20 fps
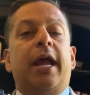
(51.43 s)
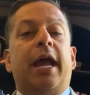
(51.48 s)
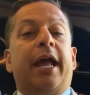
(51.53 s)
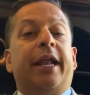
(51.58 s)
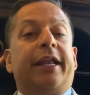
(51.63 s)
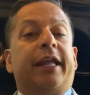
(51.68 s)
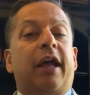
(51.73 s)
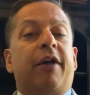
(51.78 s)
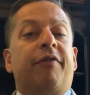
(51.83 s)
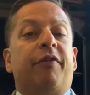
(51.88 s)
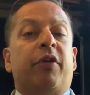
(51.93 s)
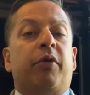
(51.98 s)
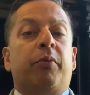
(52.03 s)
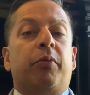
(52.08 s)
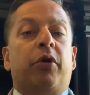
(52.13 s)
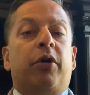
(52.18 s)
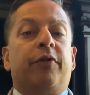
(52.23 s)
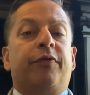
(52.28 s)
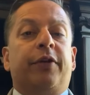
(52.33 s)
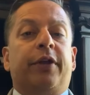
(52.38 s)
And Governor
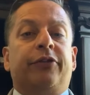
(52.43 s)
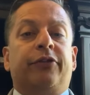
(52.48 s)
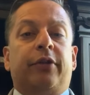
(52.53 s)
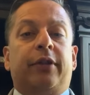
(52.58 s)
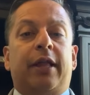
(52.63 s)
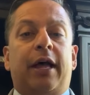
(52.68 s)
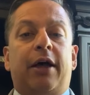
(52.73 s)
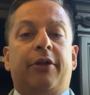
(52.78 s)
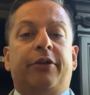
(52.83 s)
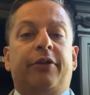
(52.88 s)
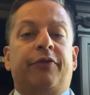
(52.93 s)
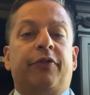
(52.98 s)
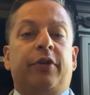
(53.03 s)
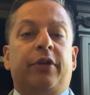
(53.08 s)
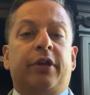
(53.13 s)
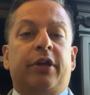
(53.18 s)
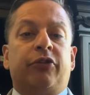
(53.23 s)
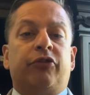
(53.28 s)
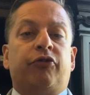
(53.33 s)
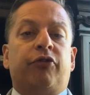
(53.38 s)
Murphy has allowed
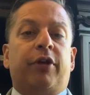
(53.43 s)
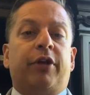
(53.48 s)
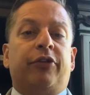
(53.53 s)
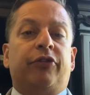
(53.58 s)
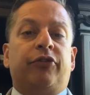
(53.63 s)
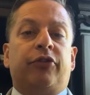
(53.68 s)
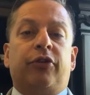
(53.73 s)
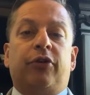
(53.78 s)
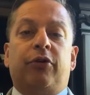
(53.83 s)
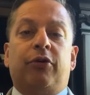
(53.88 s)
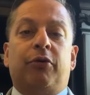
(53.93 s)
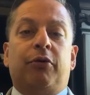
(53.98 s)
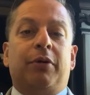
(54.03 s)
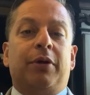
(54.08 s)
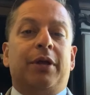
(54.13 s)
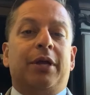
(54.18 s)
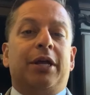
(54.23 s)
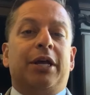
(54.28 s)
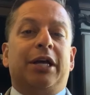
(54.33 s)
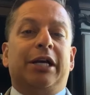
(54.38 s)
different districts to
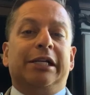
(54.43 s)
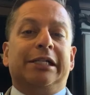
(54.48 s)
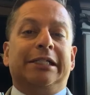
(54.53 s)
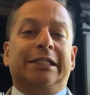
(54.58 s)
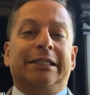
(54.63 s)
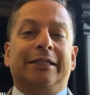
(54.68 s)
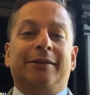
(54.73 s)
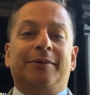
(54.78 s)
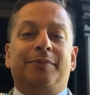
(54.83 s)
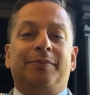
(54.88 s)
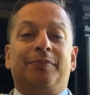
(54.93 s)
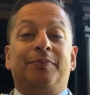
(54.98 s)
uh,